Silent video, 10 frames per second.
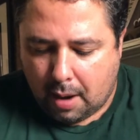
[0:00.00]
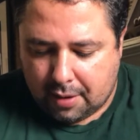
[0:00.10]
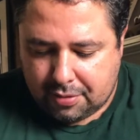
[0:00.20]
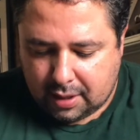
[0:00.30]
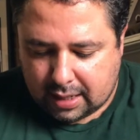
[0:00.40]
I
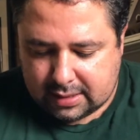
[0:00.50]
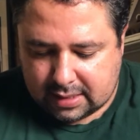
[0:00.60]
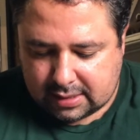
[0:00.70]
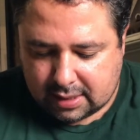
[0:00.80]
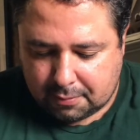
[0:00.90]
think I
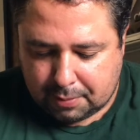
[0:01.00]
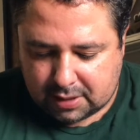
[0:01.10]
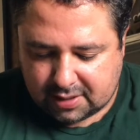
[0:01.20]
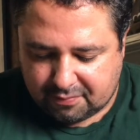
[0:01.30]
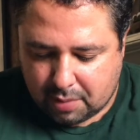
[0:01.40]
did see a
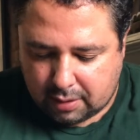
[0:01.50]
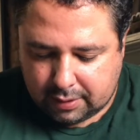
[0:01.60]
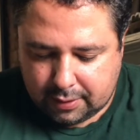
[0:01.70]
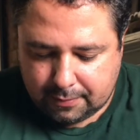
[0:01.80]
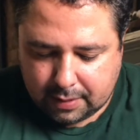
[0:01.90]
piece of
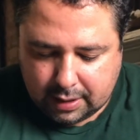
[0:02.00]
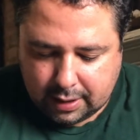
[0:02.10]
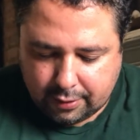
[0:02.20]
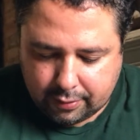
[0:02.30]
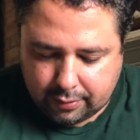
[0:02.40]
belly in
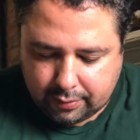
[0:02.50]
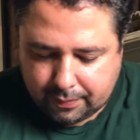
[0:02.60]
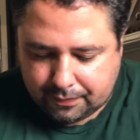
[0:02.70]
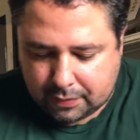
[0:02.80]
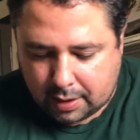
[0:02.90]
here.
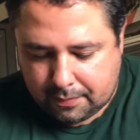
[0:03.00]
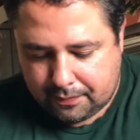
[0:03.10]
Yep.